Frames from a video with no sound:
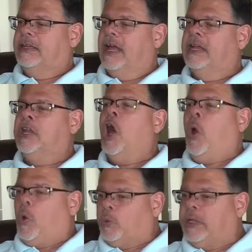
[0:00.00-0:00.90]
a
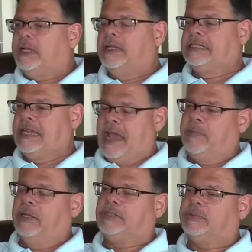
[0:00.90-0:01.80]
known
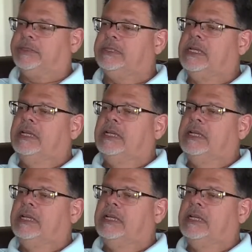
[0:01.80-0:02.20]
establishment.